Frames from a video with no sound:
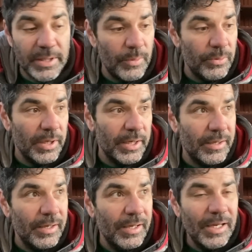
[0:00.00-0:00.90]
They were
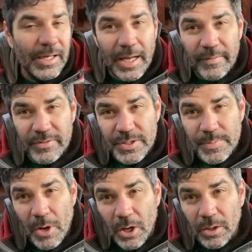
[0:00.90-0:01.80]
like kind of
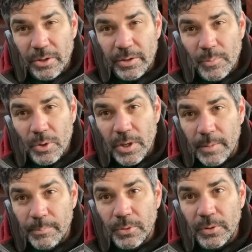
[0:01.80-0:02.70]
smaller and more
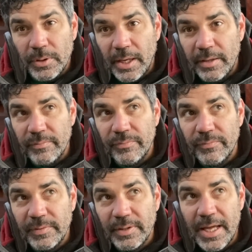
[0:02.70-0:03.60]
humble, kind of
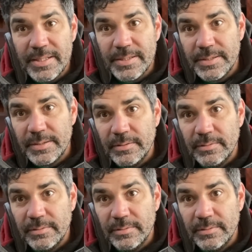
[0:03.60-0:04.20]
less